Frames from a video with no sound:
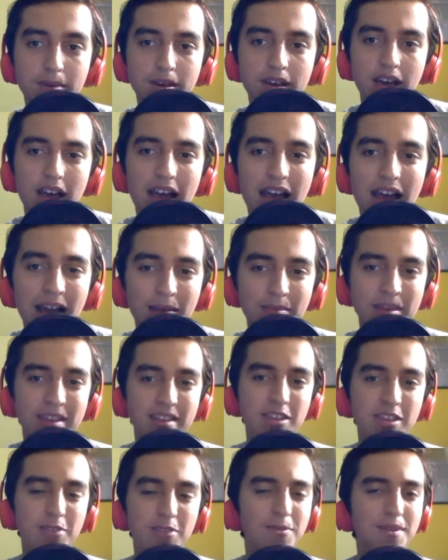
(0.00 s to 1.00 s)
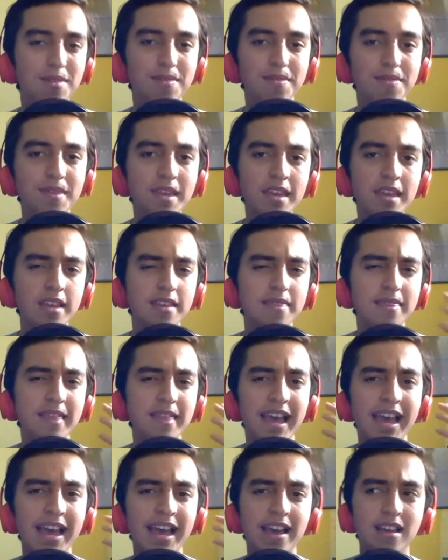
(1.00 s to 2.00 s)
But I mean, you would think
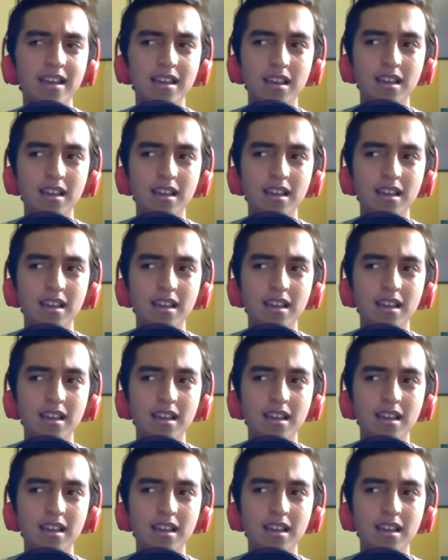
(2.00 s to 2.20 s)
that